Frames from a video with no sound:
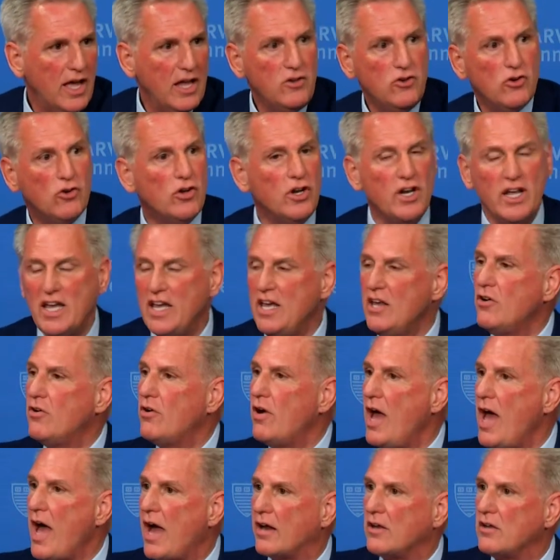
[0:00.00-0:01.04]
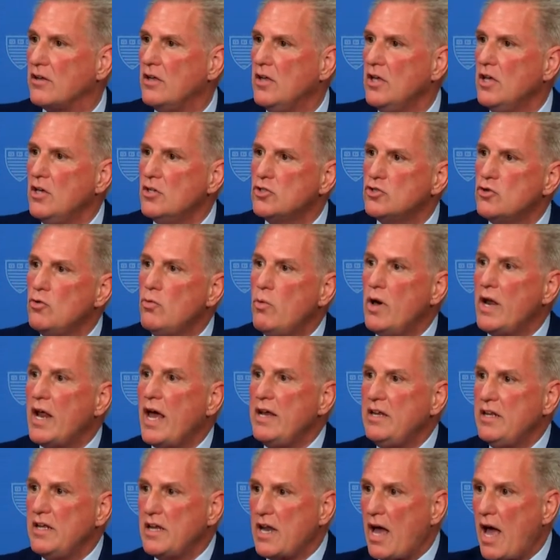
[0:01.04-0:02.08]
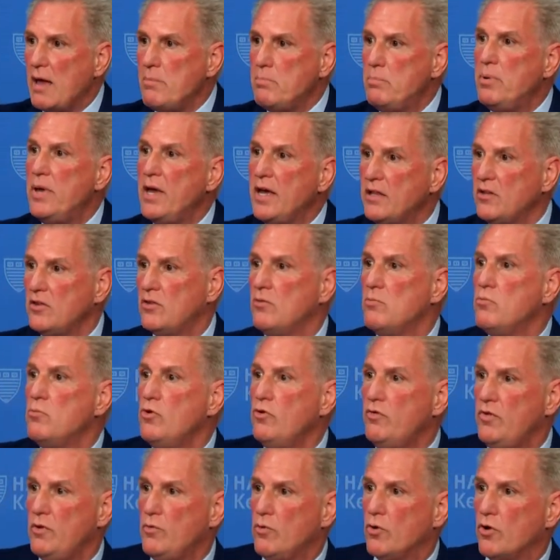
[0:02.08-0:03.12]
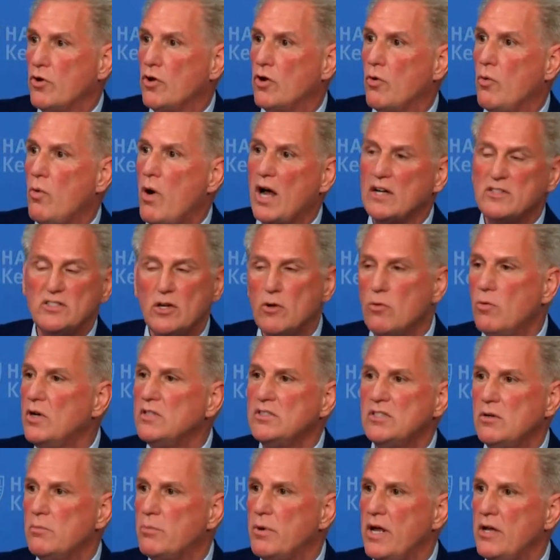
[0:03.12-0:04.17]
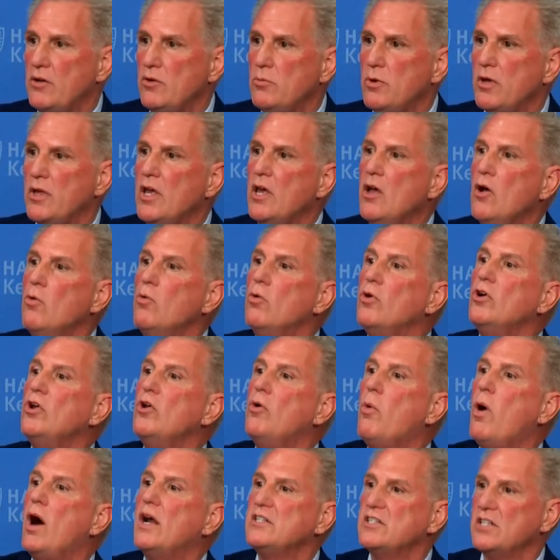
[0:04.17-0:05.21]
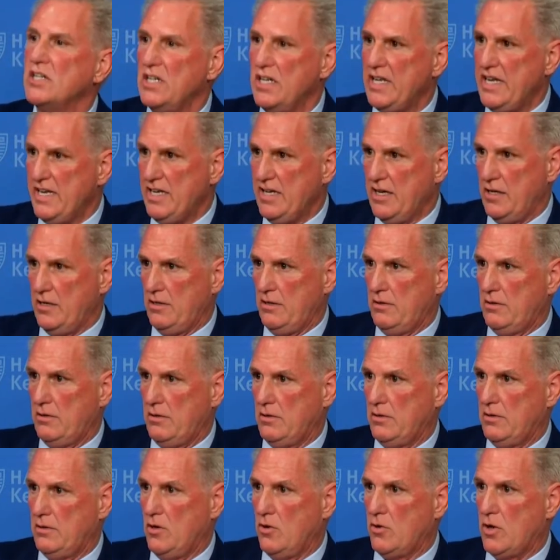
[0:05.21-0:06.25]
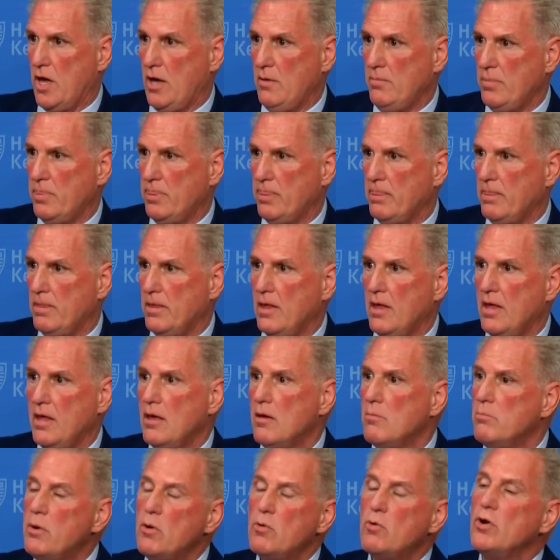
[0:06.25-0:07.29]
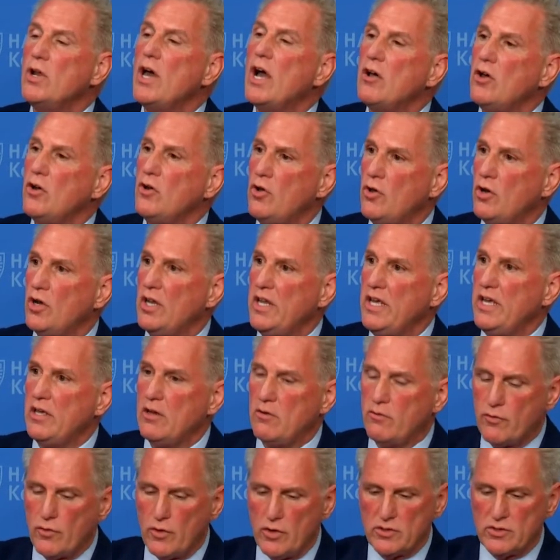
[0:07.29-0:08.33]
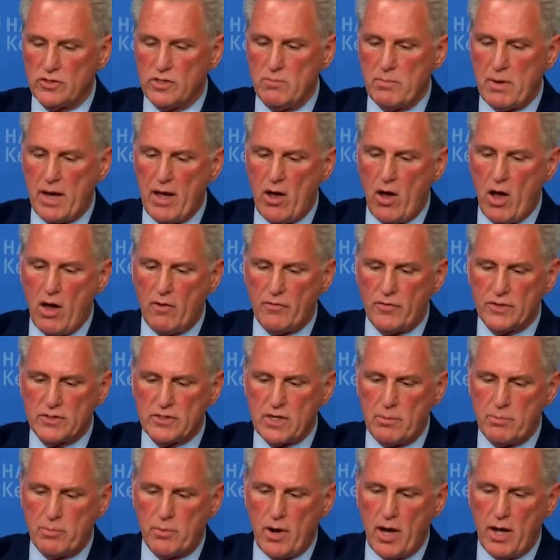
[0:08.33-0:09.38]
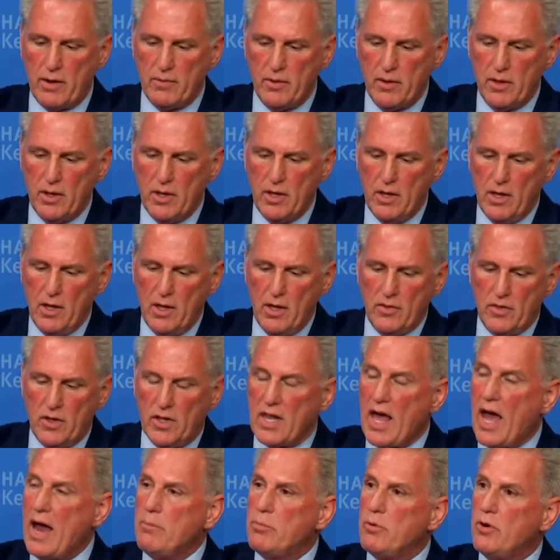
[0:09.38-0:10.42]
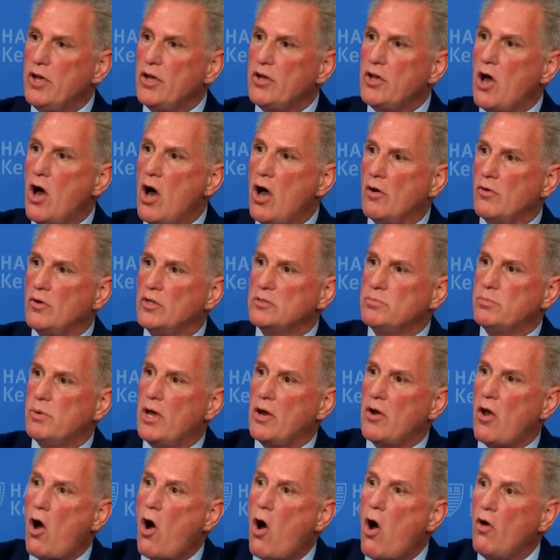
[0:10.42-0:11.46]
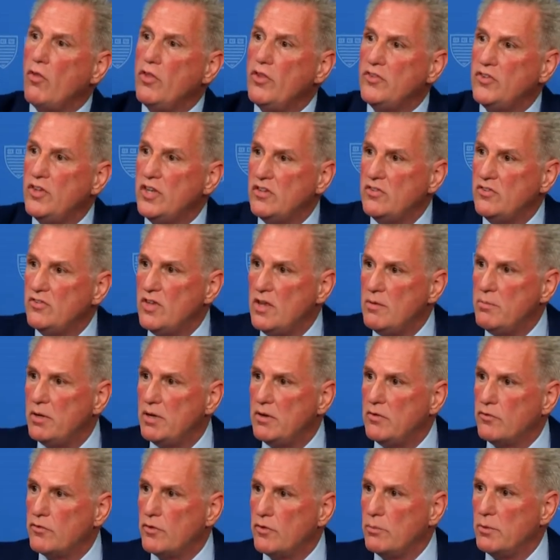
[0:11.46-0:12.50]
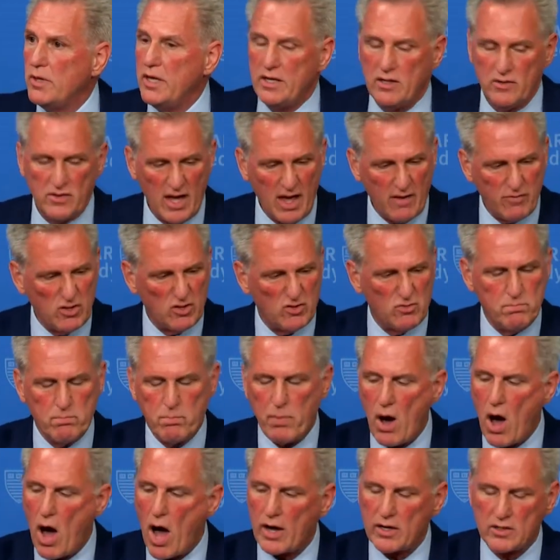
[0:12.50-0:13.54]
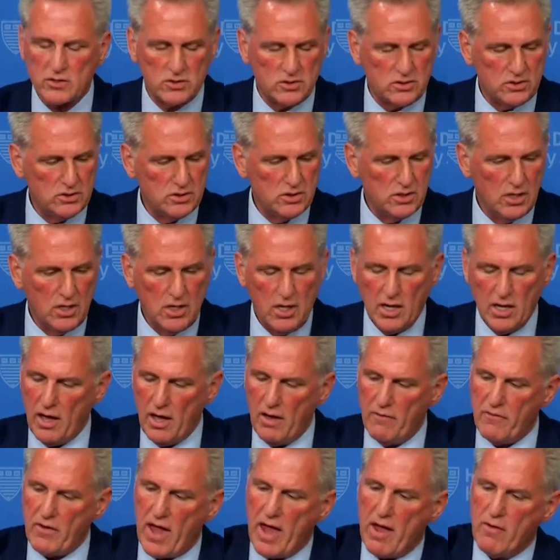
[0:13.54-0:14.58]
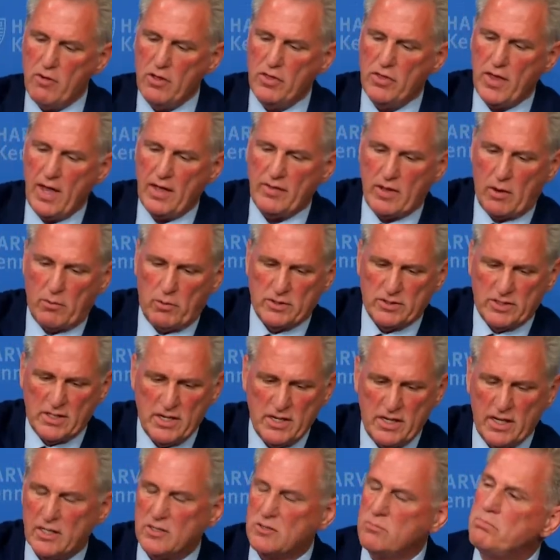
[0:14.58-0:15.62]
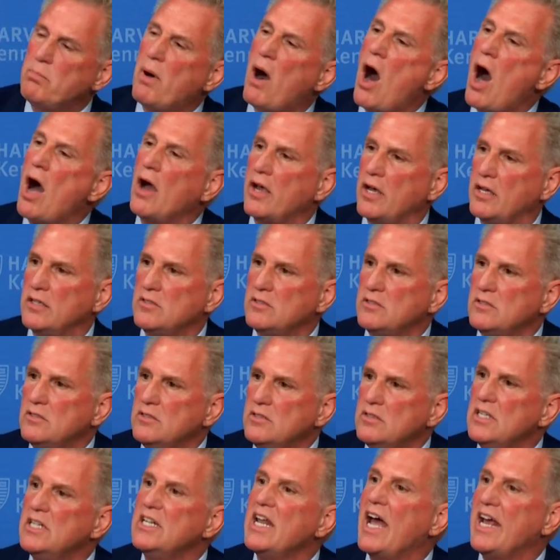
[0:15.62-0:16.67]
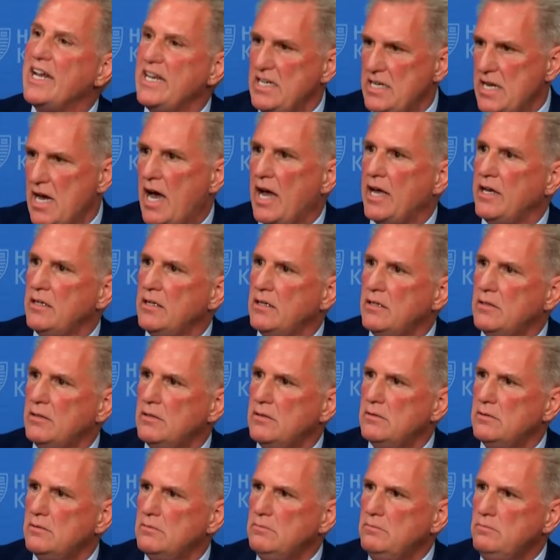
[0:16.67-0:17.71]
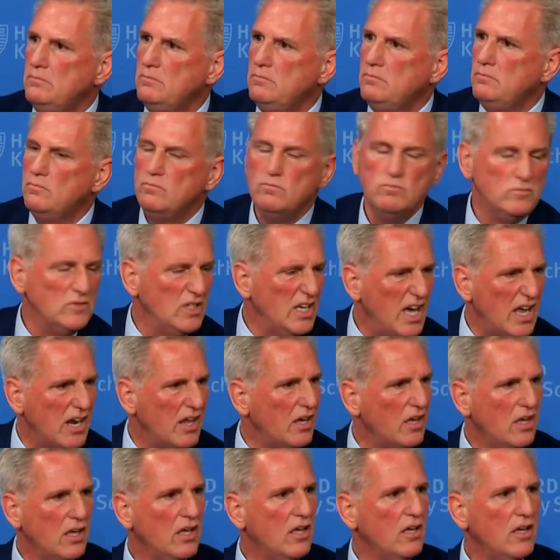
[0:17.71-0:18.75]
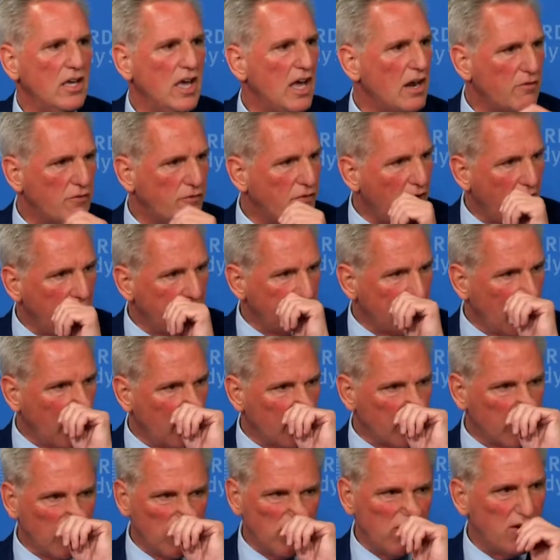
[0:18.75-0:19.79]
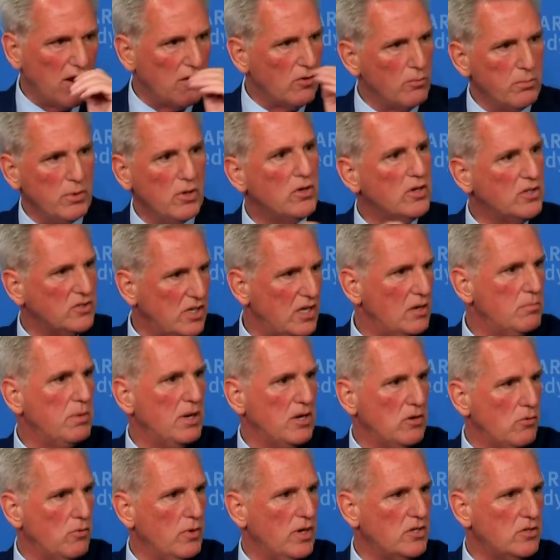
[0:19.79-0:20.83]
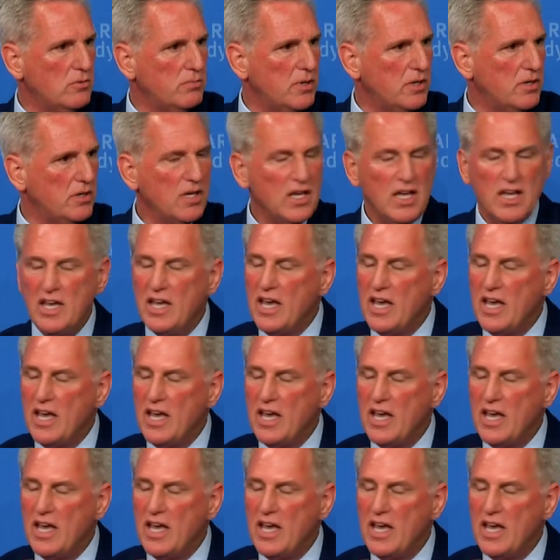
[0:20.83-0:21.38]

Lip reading: And you're going to interact. So what I did, I picked the movie we were going to watch. And it wasn't a brand new movie. We're going to watch Lincoln, okay? But we're not going to go to Lincoln first. In my office, I brought the Library of Congress brought all this exhibit from Lincoln. They have this box of everything that was in his pockets the night he died. He had a $5 Confederate bill because he had been to Richmond.